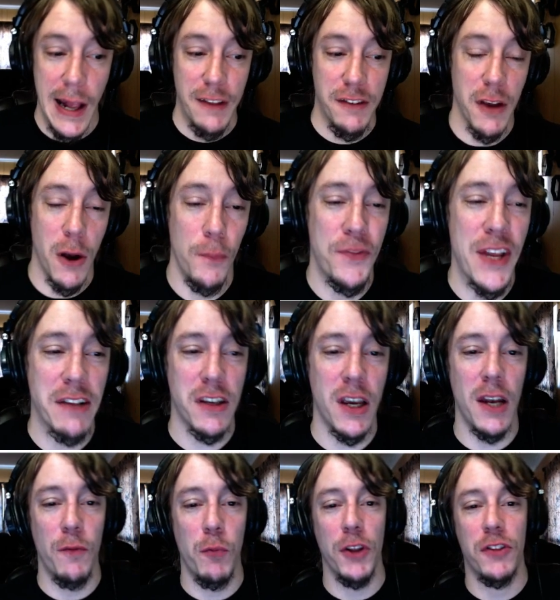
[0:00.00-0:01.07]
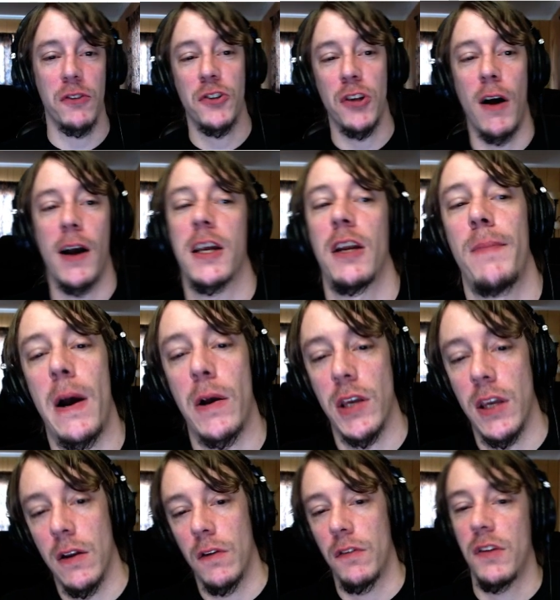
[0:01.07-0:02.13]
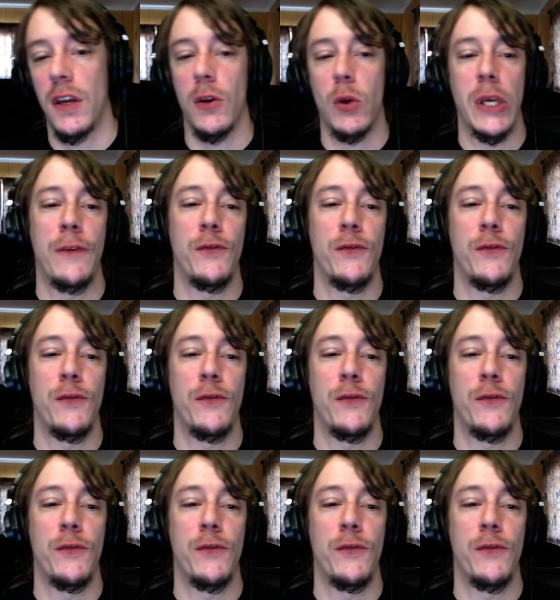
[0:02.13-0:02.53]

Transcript: So that's kind of what they're talking about here is that